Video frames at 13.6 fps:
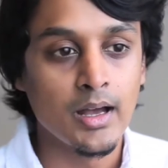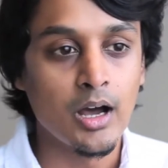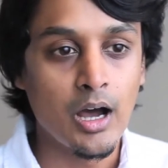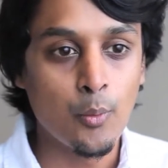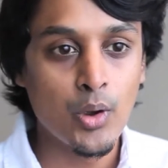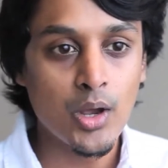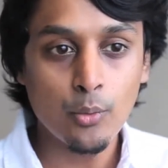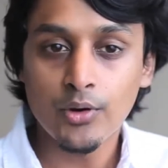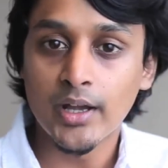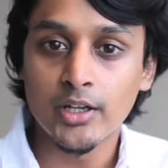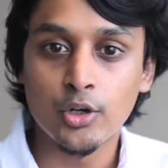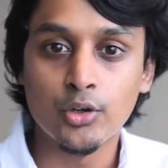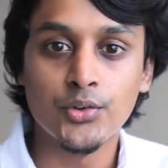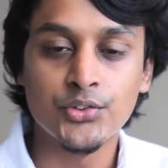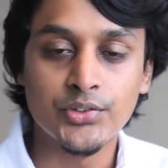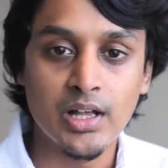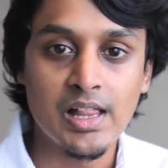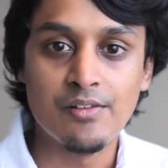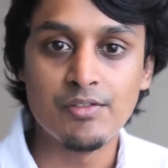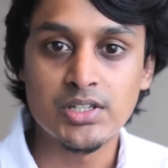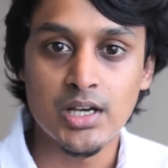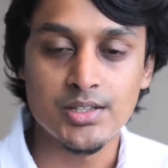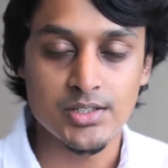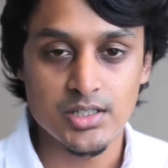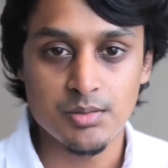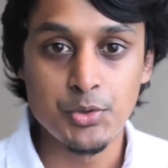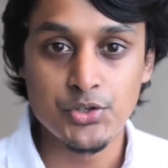Where would I go to sell
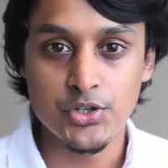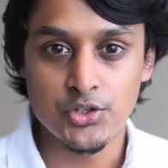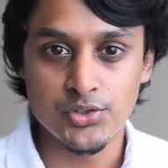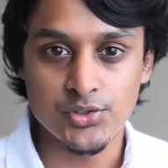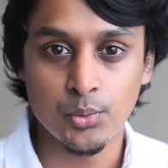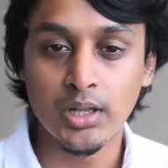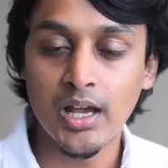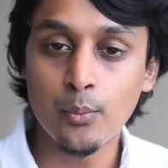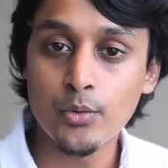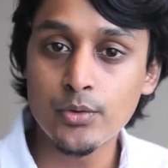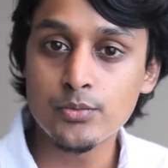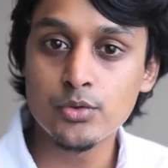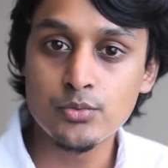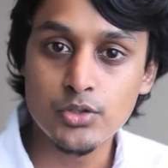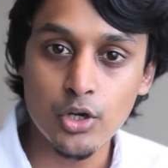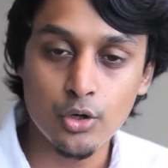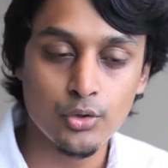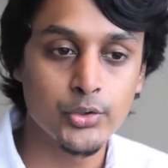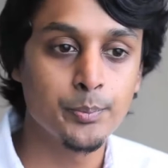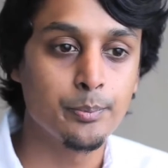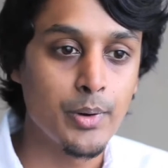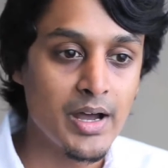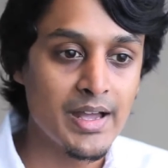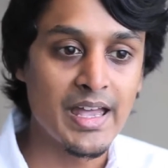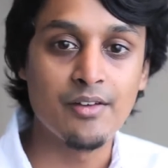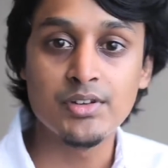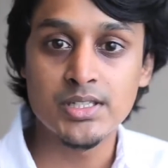advertising to musicians? Well, I would go to
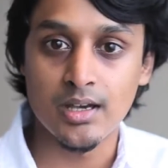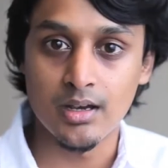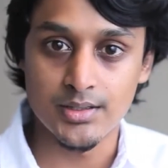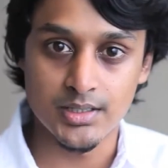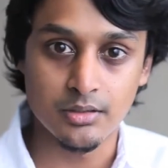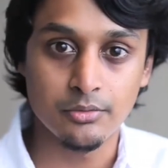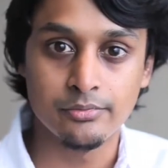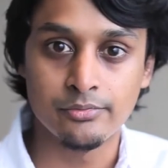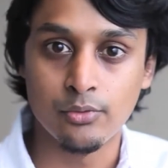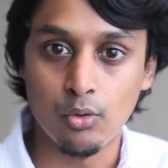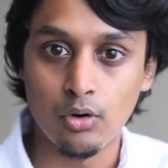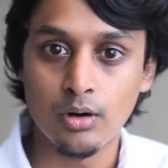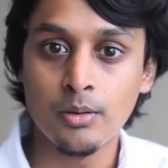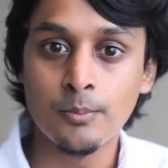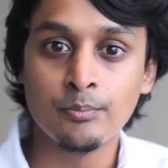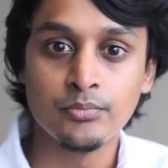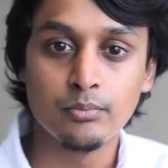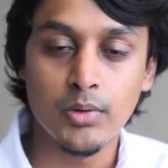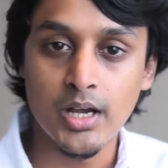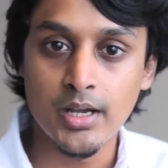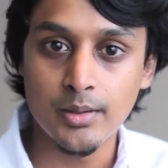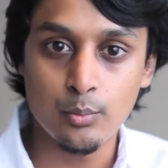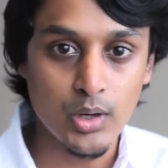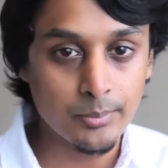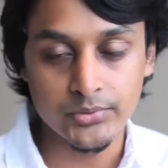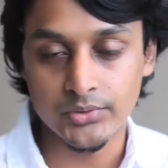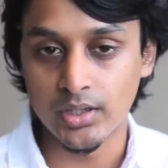buy advertising for my
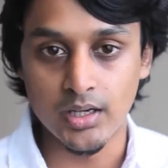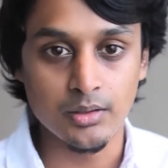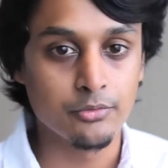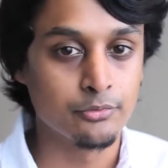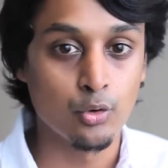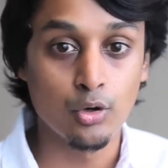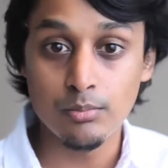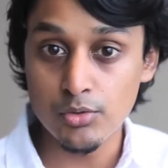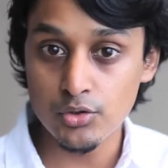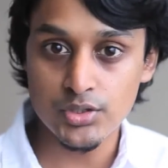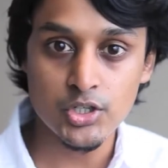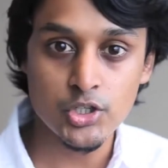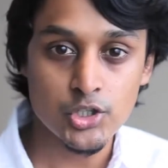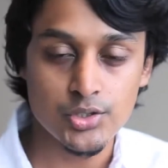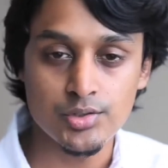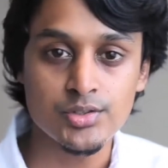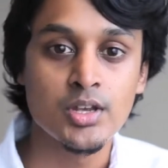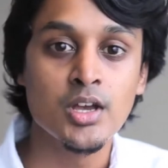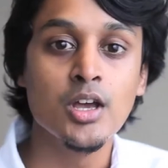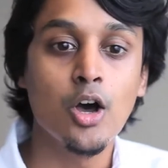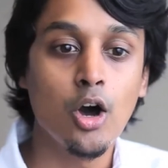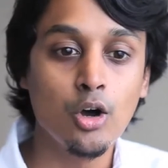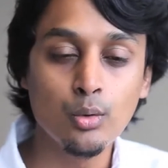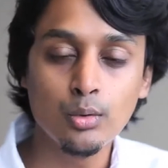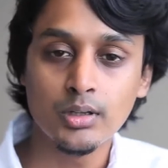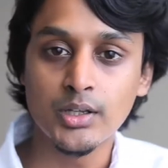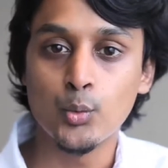website for musicians
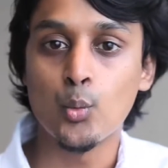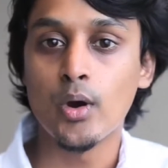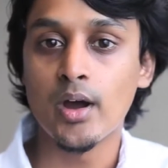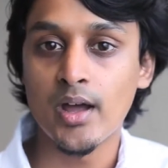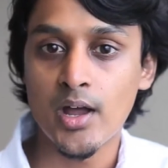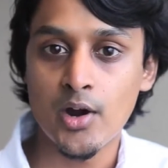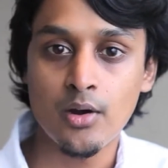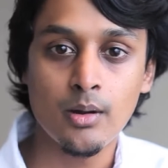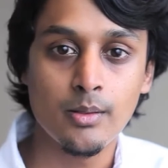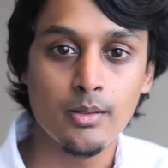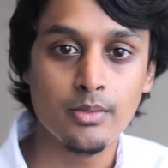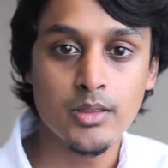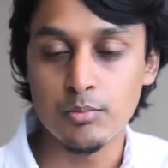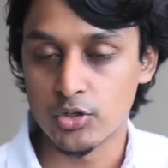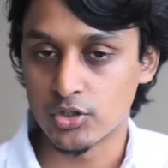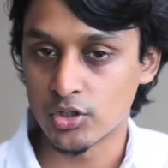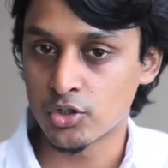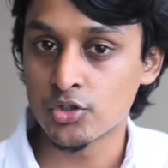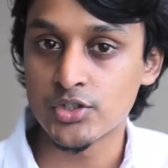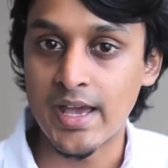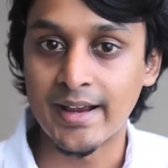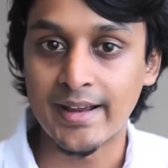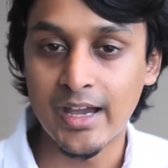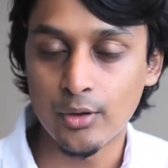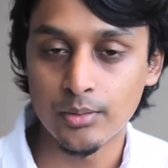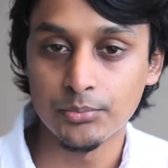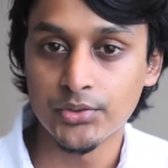only where the musicians hang
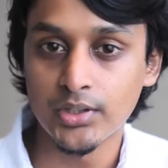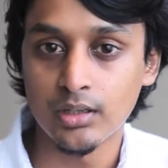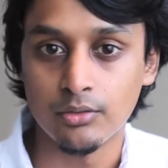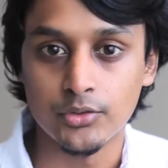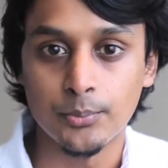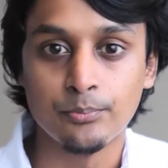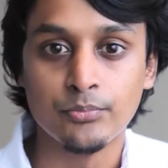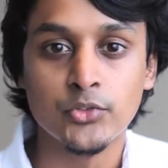out themselves.